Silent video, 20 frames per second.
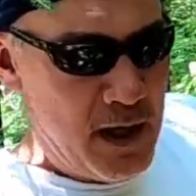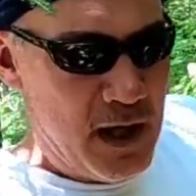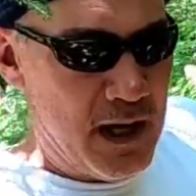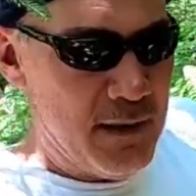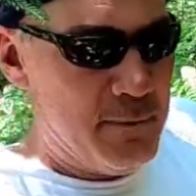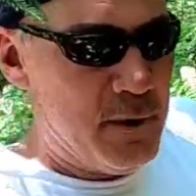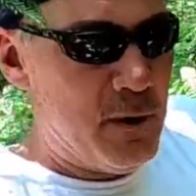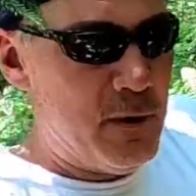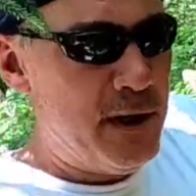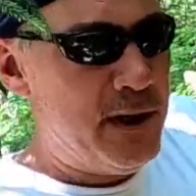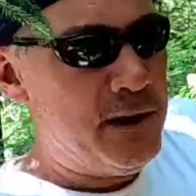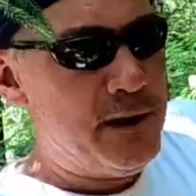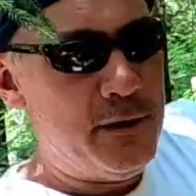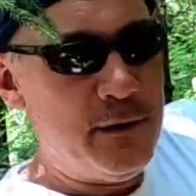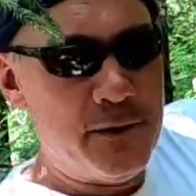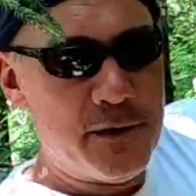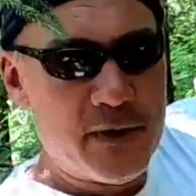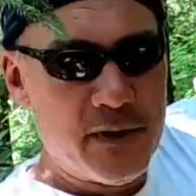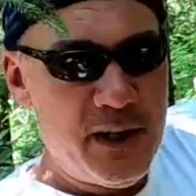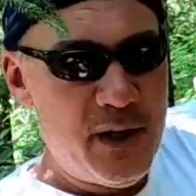going
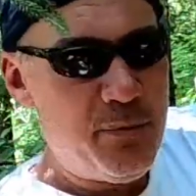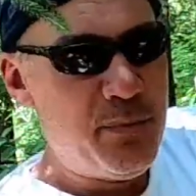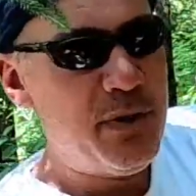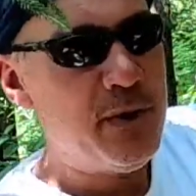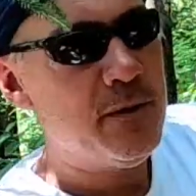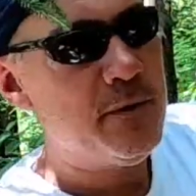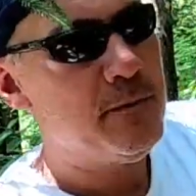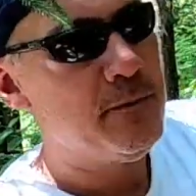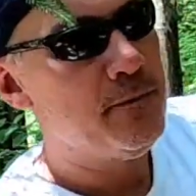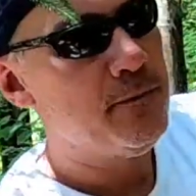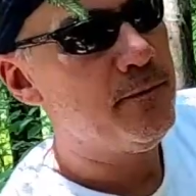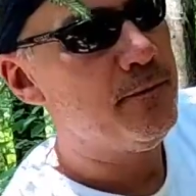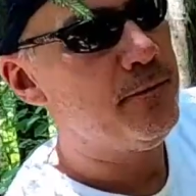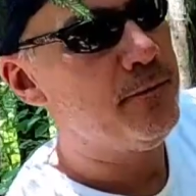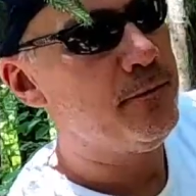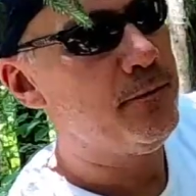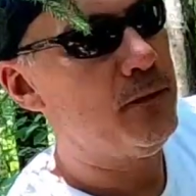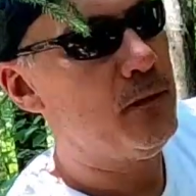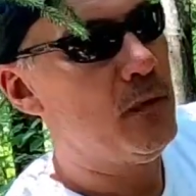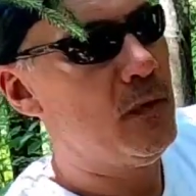to slip
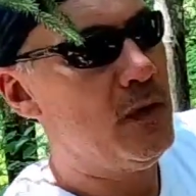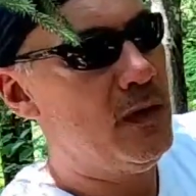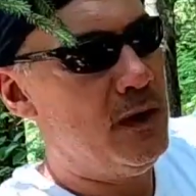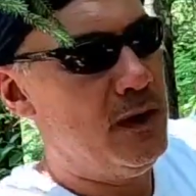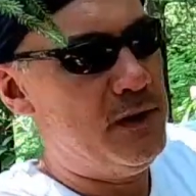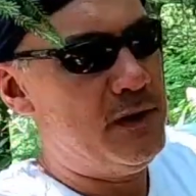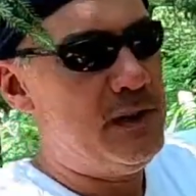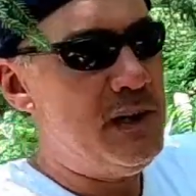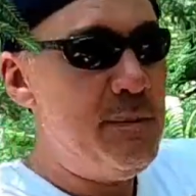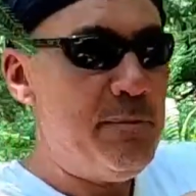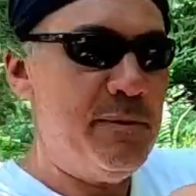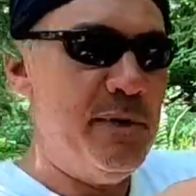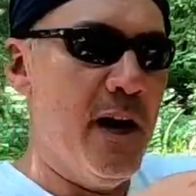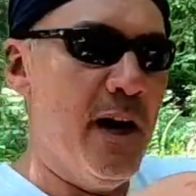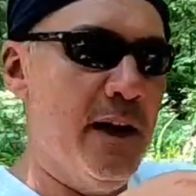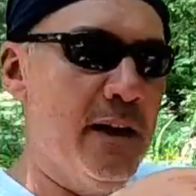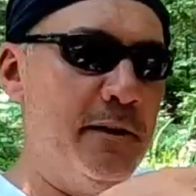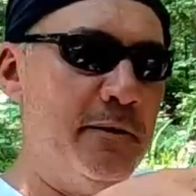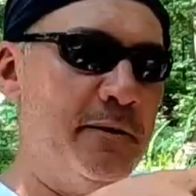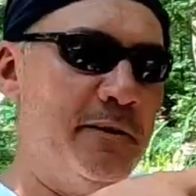the slip
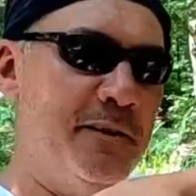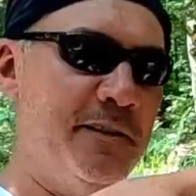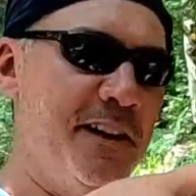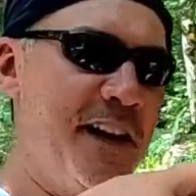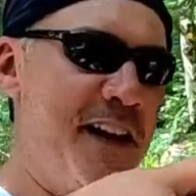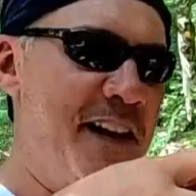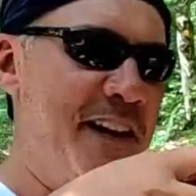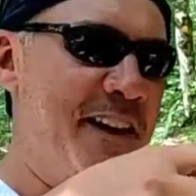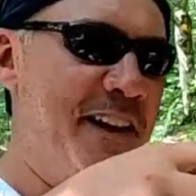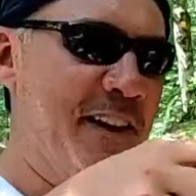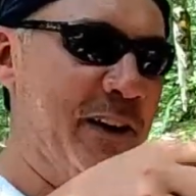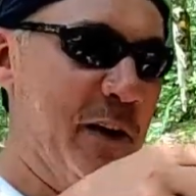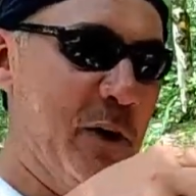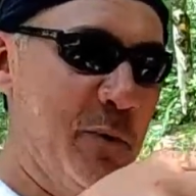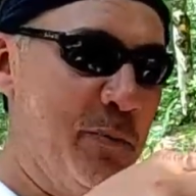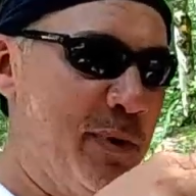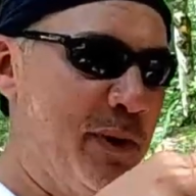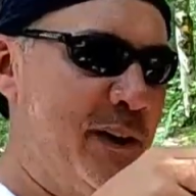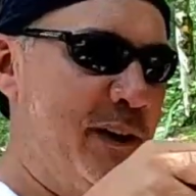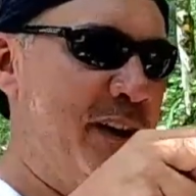knot
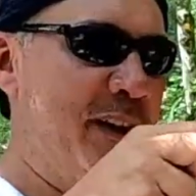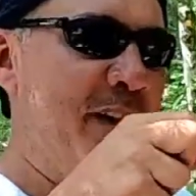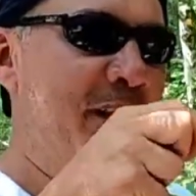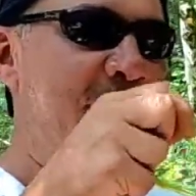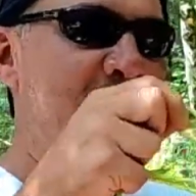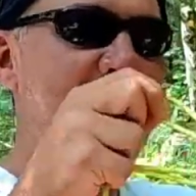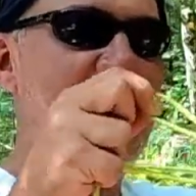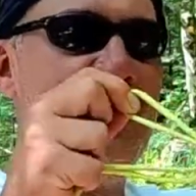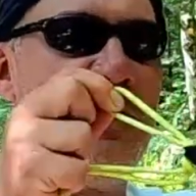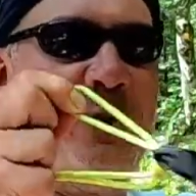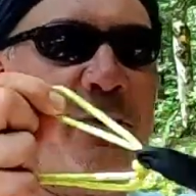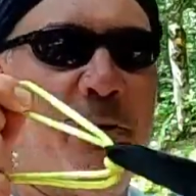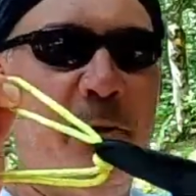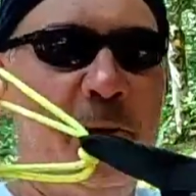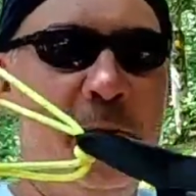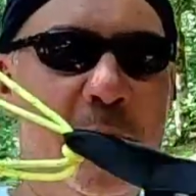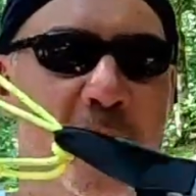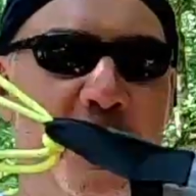loop through